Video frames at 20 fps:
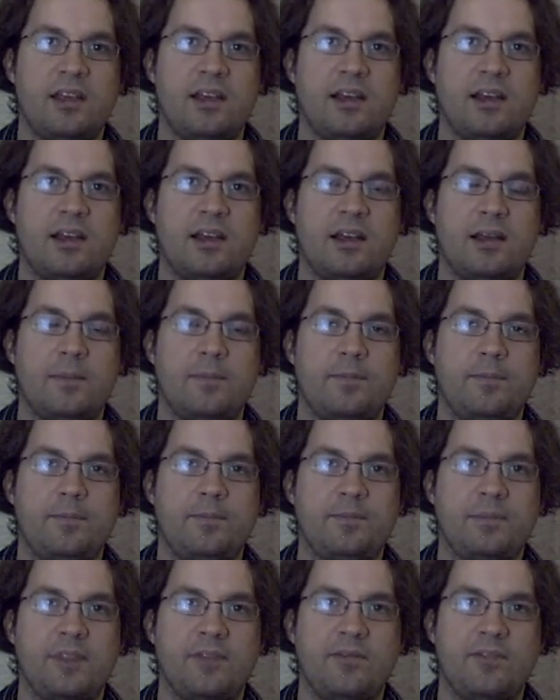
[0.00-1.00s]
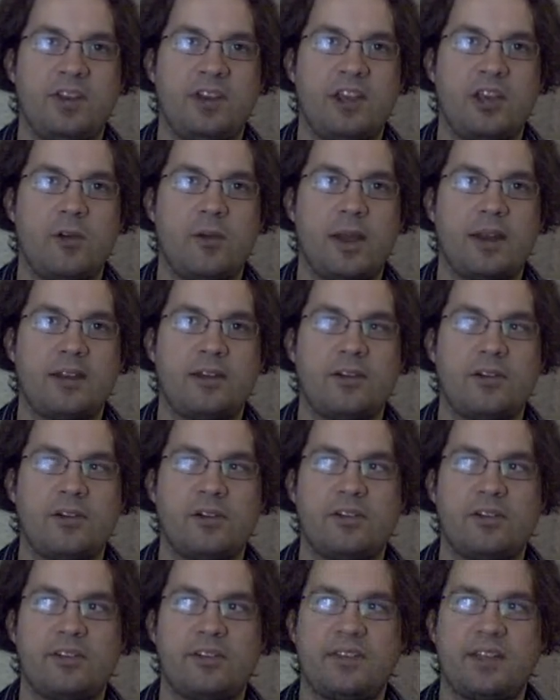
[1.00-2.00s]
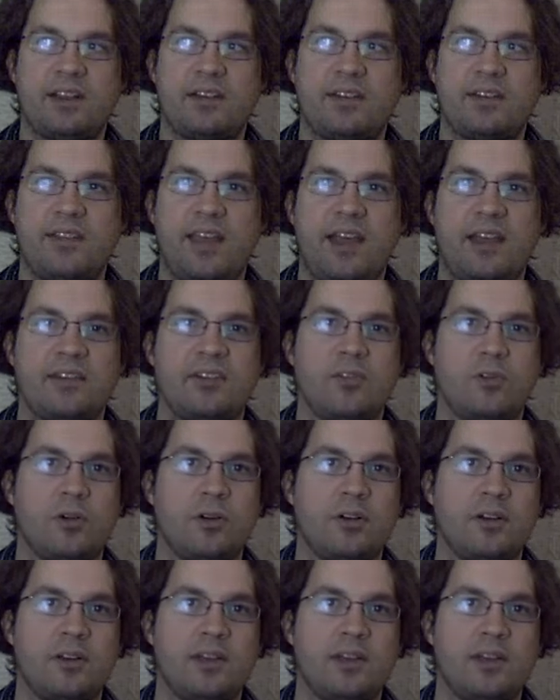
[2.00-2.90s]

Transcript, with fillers: um, video editors, things of that sort.